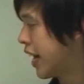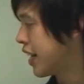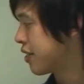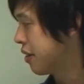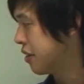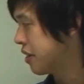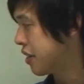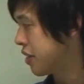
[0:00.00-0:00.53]
It's
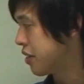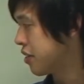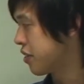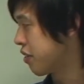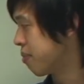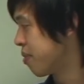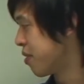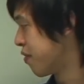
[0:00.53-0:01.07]
also used
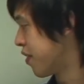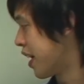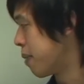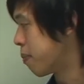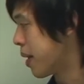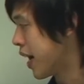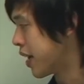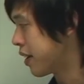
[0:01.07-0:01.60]
to remove
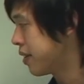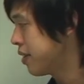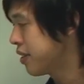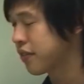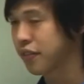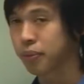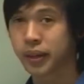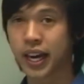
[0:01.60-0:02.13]
fine
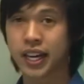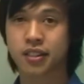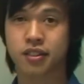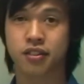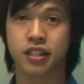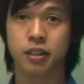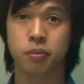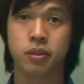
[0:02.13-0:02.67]
particles from gas
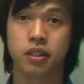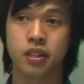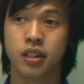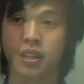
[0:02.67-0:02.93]
streams.